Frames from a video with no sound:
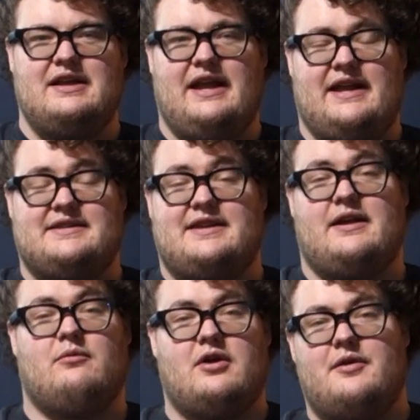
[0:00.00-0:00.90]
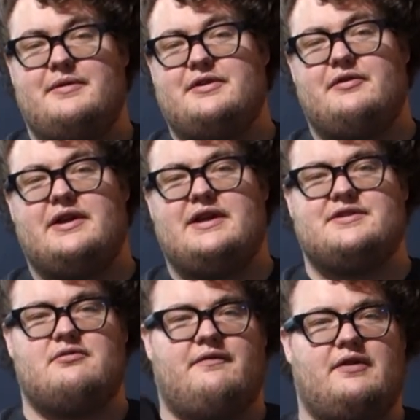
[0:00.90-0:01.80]
And today what we're going to be doing
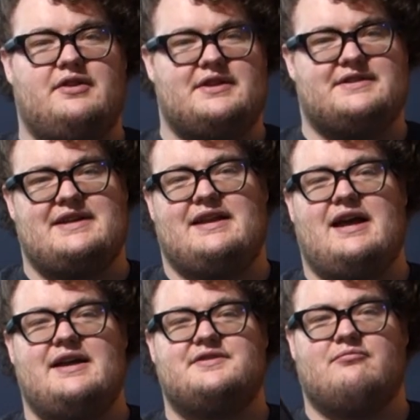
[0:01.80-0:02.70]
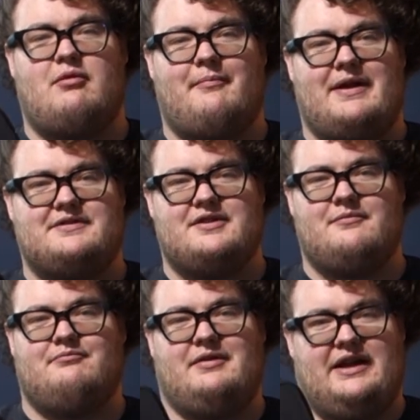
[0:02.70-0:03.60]
is reviewing the Sennheiser
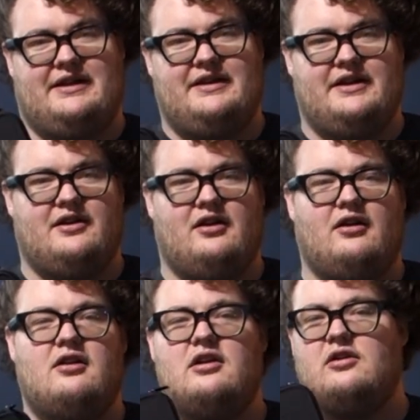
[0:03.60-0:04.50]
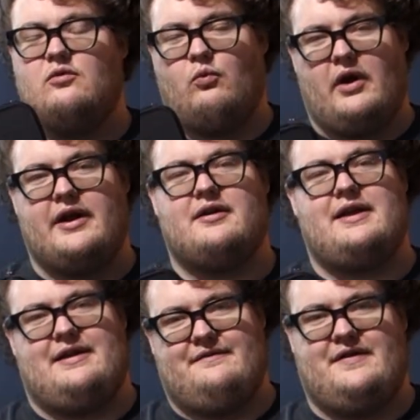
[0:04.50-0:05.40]
Momentum in-ear wired
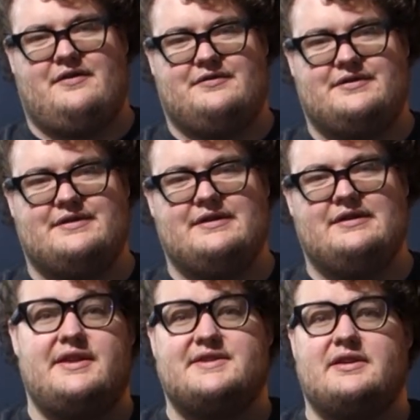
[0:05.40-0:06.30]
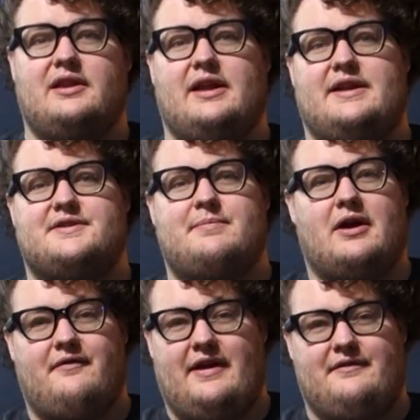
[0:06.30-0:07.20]
headphones. These are the latest pair
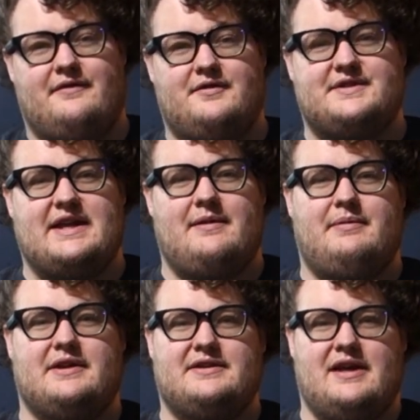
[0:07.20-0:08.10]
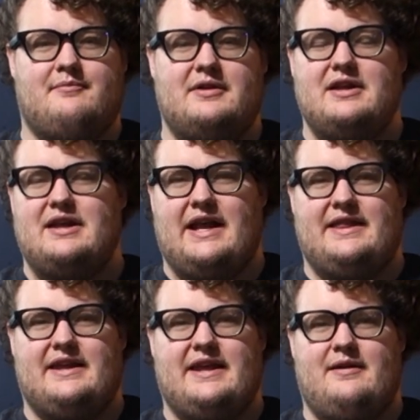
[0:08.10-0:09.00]
of headphones that I picked up, and
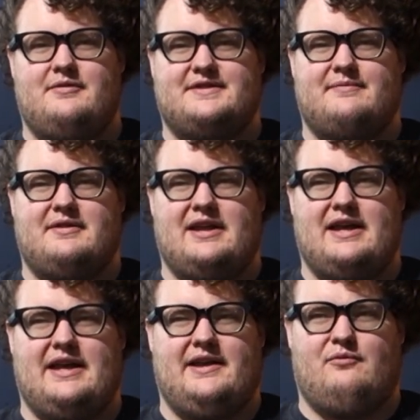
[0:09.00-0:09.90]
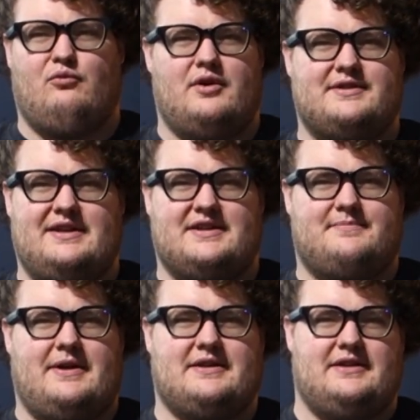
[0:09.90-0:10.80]
they came with something I wasn't
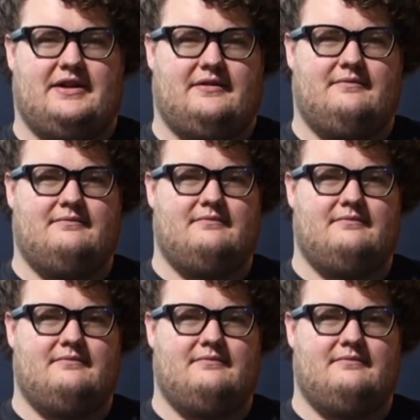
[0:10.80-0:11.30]
expecting.